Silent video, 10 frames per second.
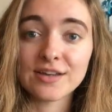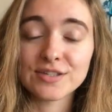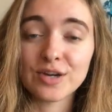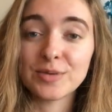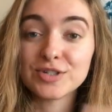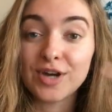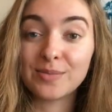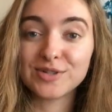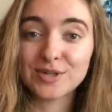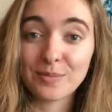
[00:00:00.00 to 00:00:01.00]
I start my
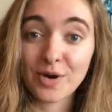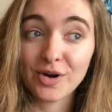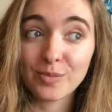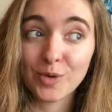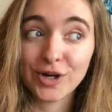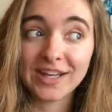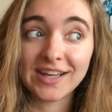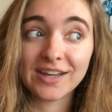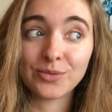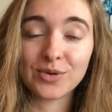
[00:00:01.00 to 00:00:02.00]
job tomorrow
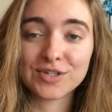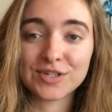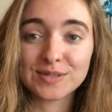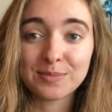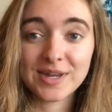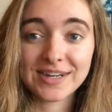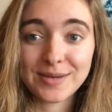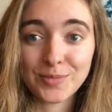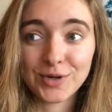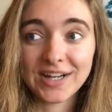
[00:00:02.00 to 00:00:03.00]
morning, which is Monday
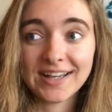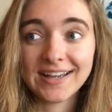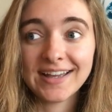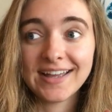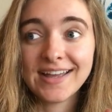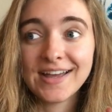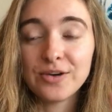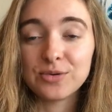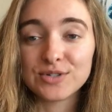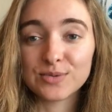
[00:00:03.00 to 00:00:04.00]
morning
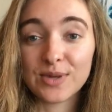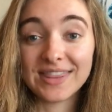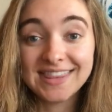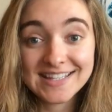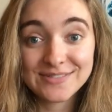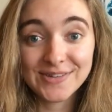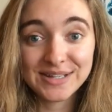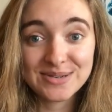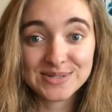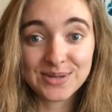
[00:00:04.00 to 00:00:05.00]
which is when this
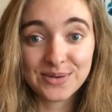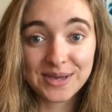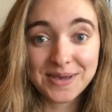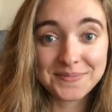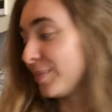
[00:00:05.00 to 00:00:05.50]
video is going up.